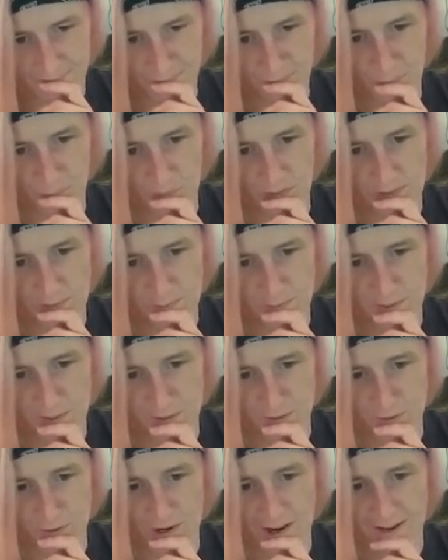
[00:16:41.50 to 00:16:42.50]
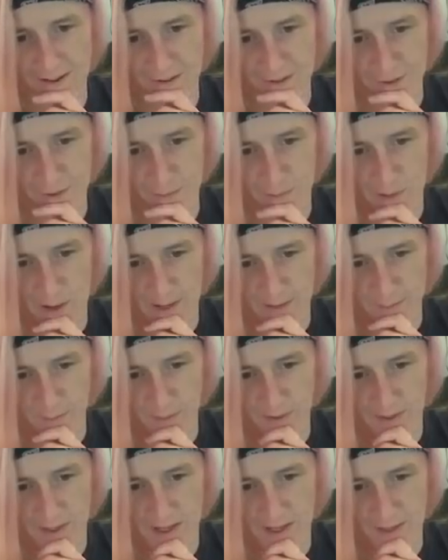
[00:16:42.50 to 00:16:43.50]
William says dragons are impossible
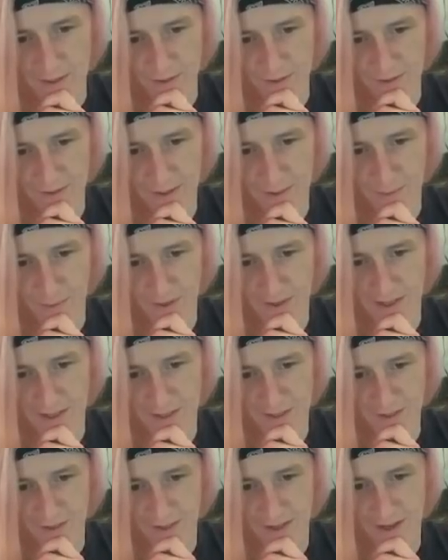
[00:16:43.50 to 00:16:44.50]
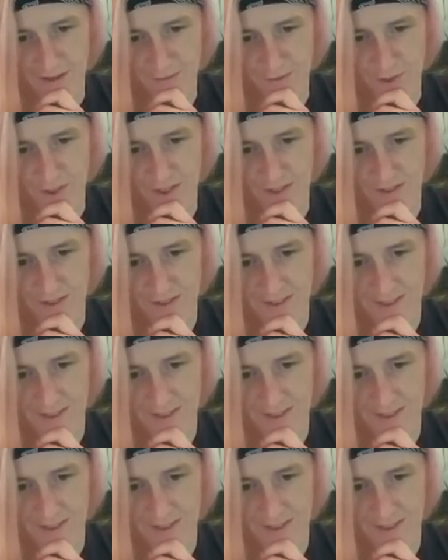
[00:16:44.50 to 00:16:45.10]
to catch, only able to catch the live show.